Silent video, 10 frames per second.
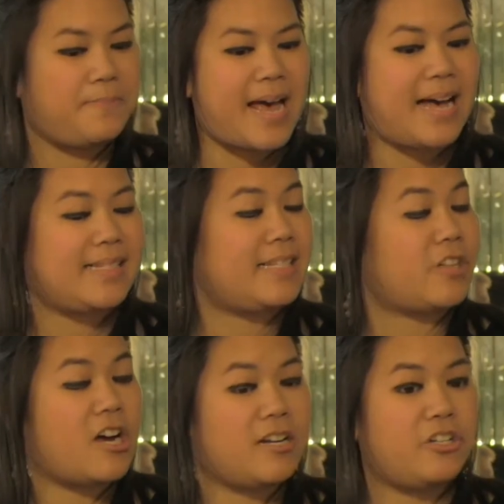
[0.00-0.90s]
pass this
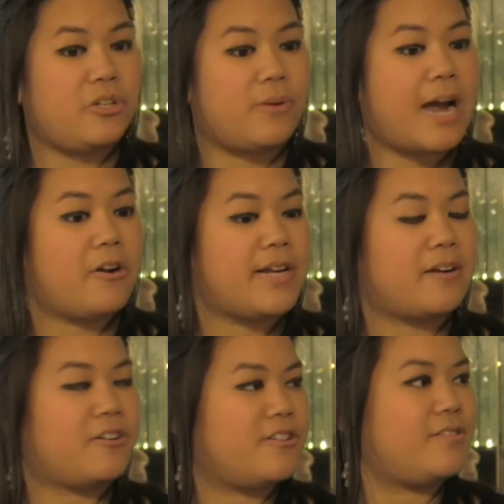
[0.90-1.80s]
on to our
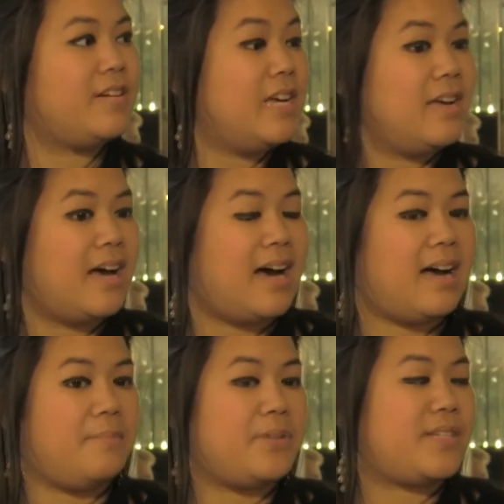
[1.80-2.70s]
younger
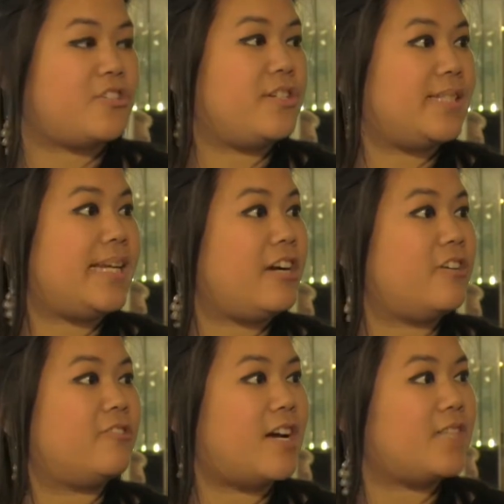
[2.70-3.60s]
musicians here
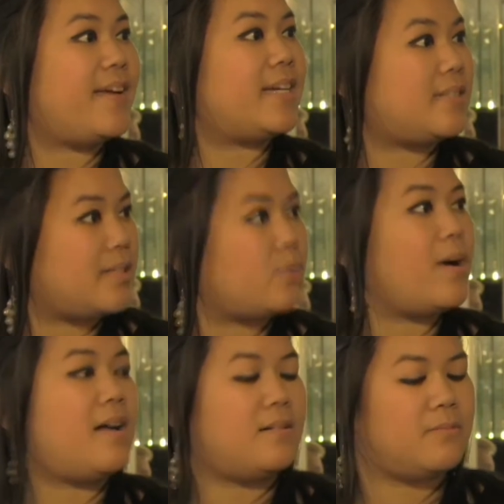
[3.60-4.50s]
in Las Vegas as well.